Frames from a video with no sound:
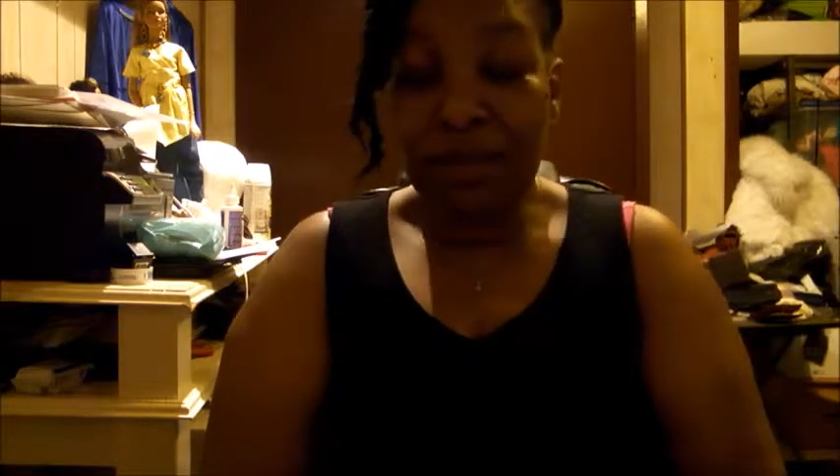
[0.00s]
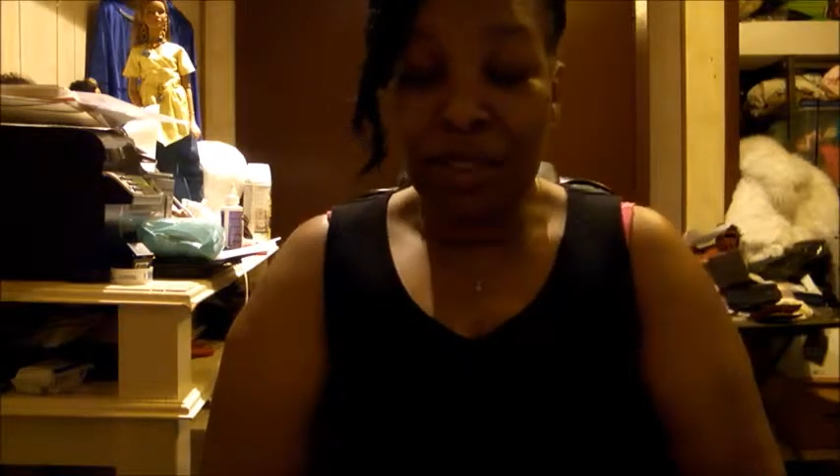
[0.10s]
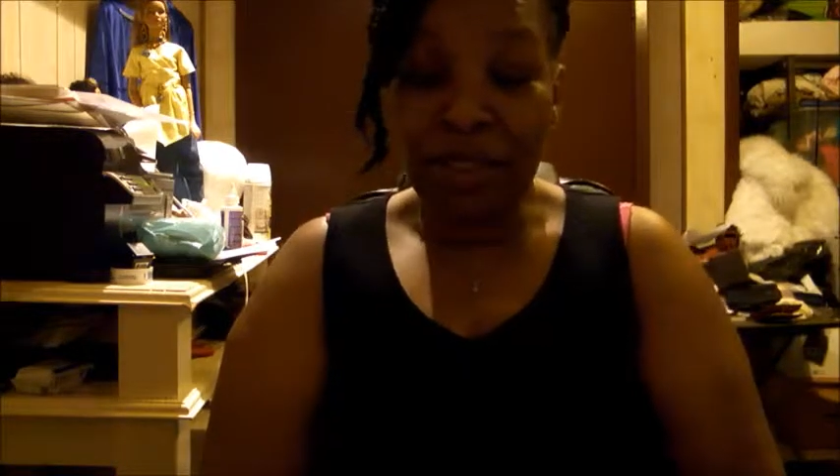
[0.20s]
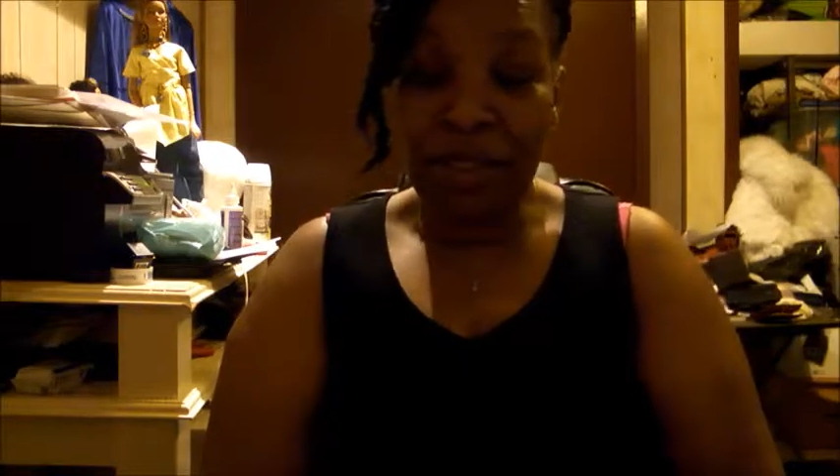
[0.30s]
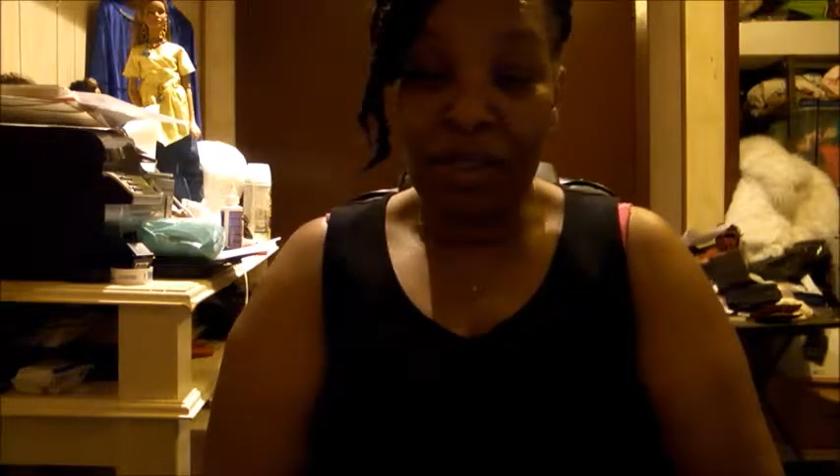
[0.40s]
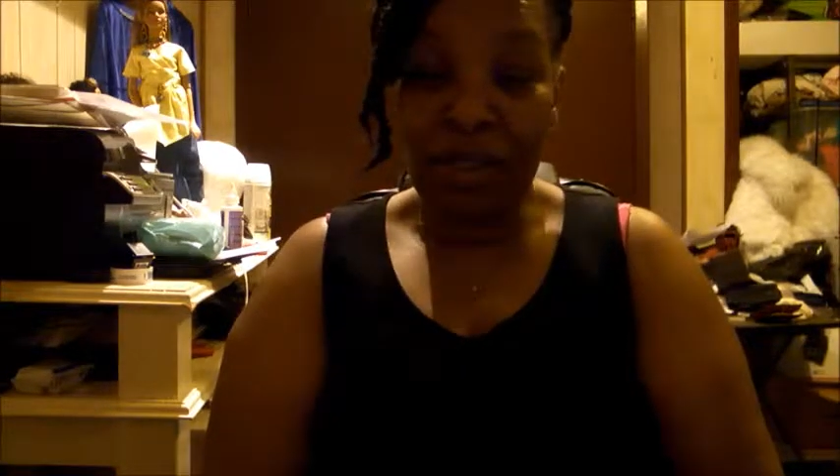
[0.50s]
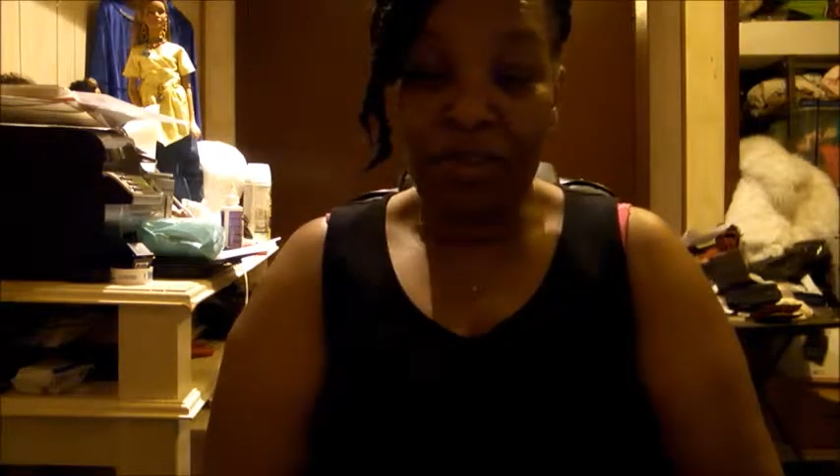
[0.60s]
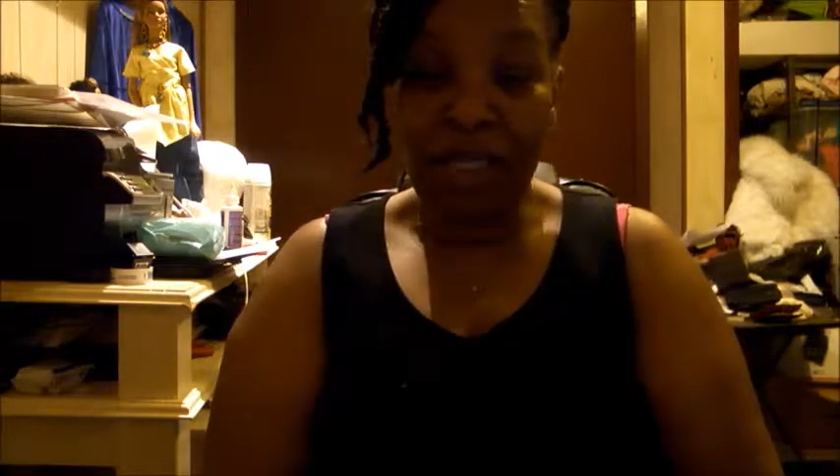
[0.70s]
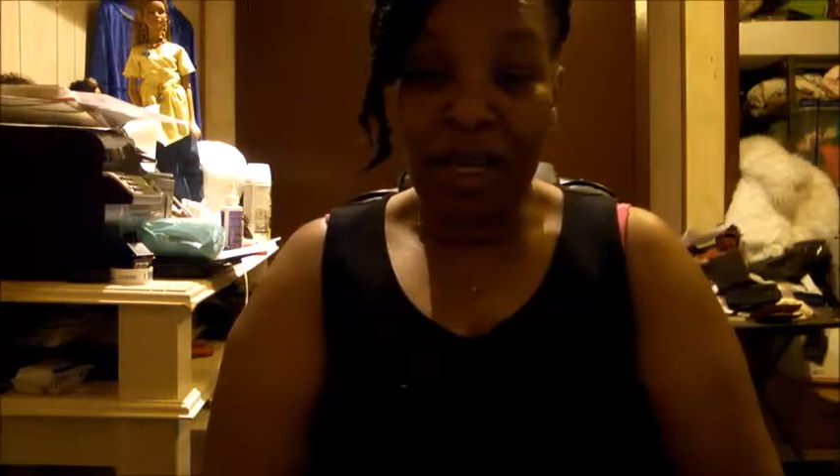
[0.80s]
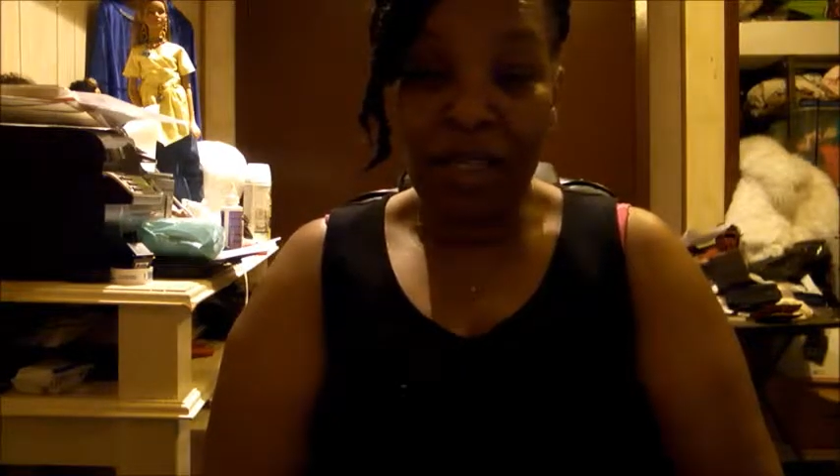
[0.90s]

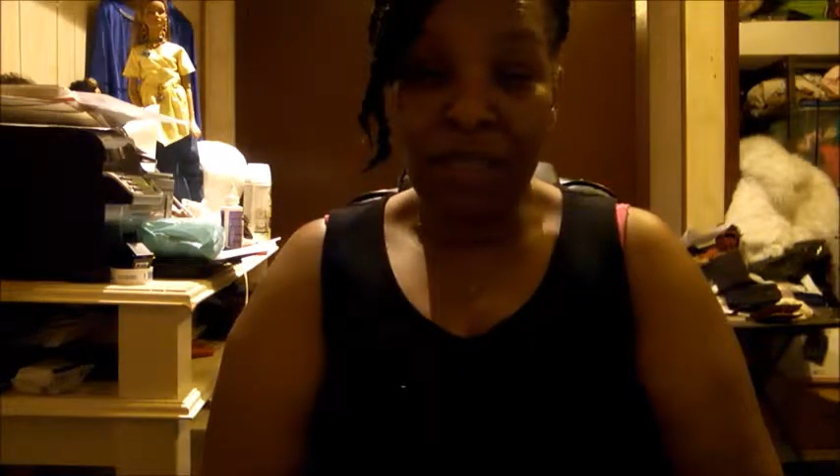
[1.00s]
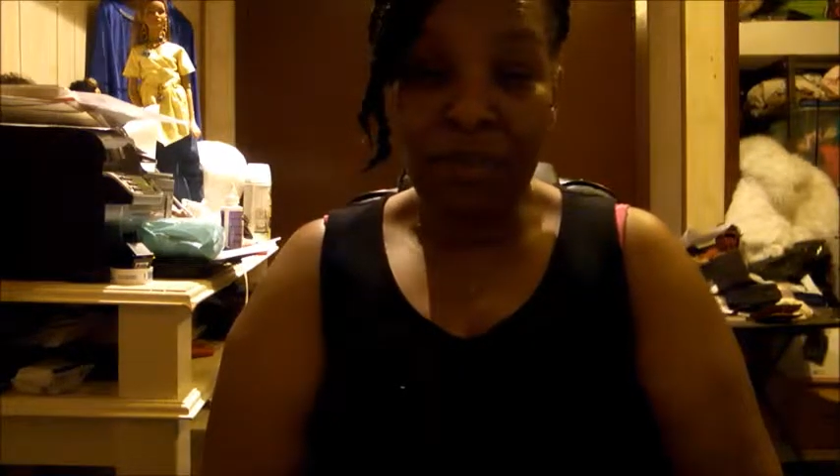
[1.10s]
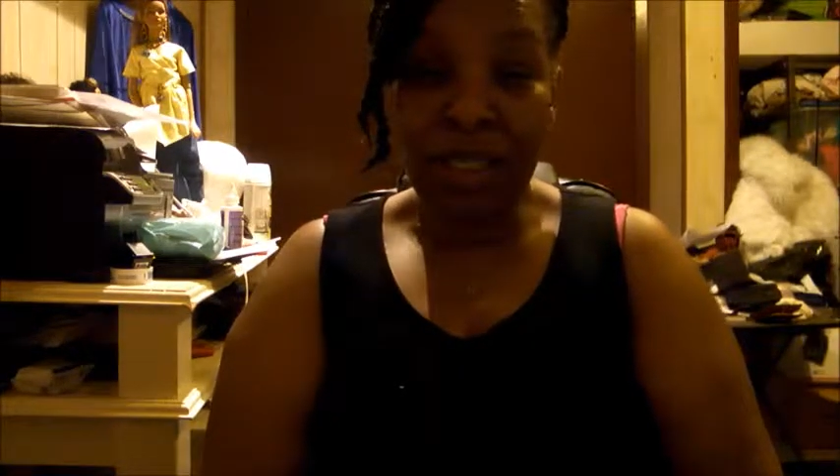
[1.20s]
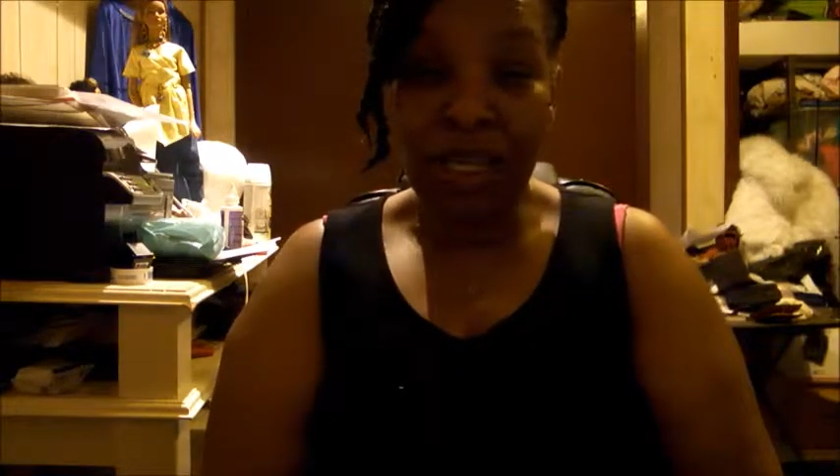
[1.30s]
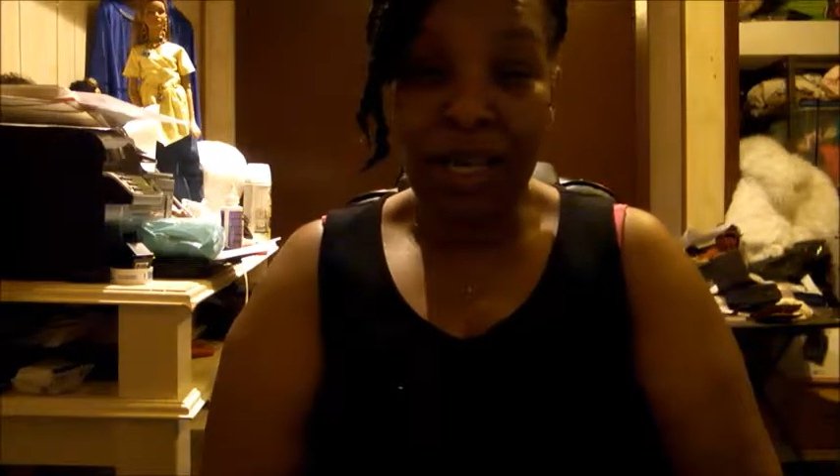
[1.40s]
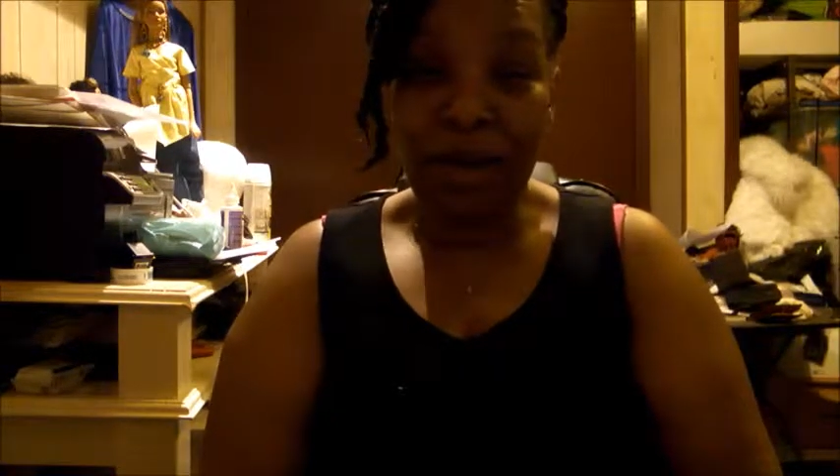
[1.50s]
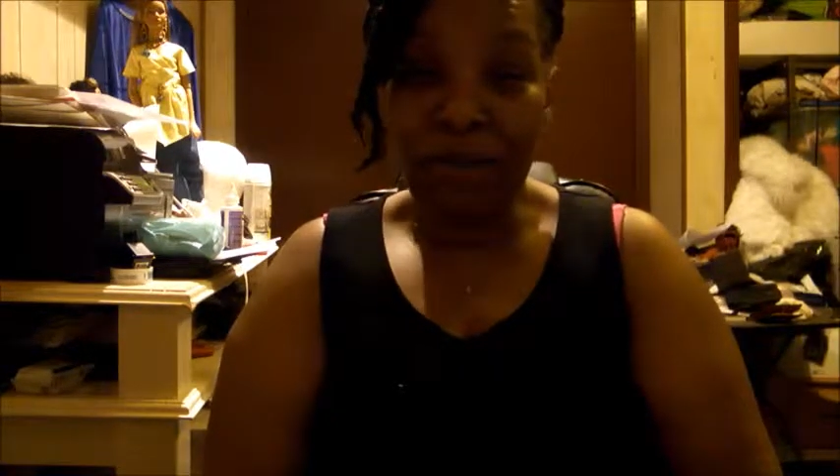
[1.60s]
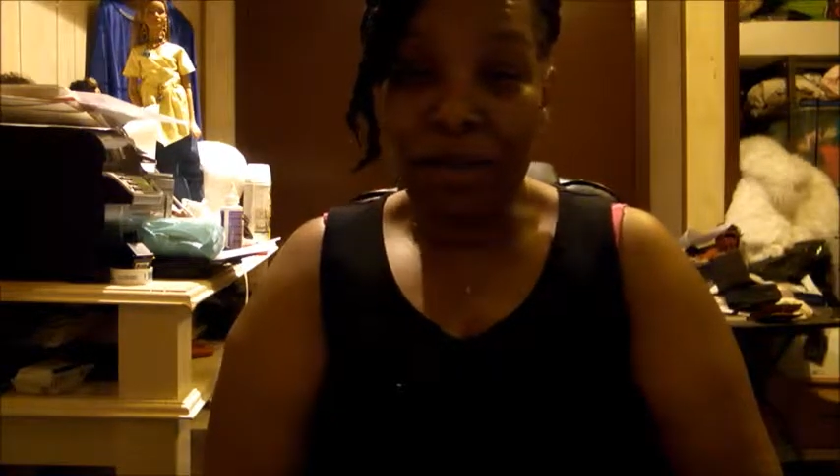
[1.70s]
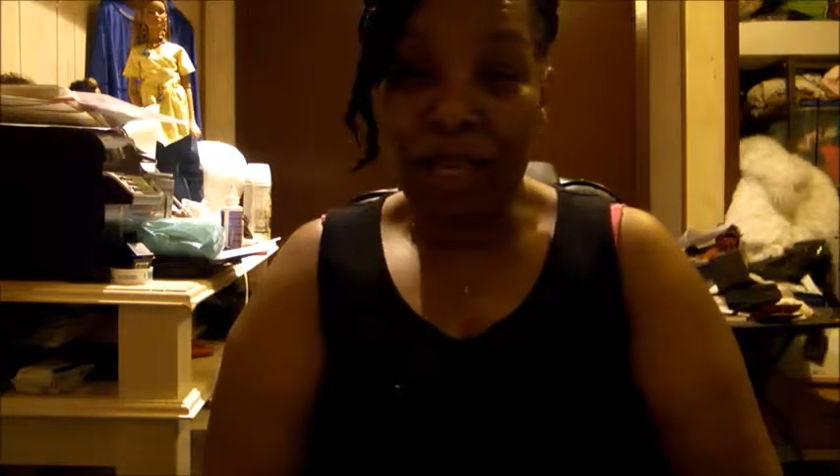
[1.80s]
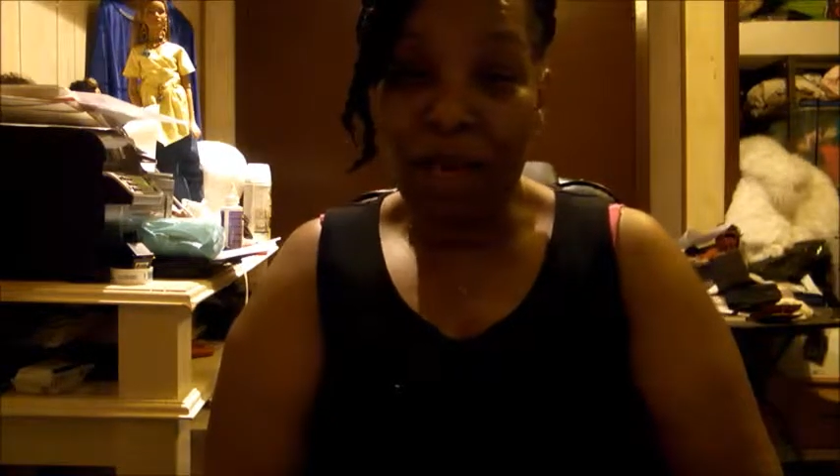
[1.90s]
because my husband and we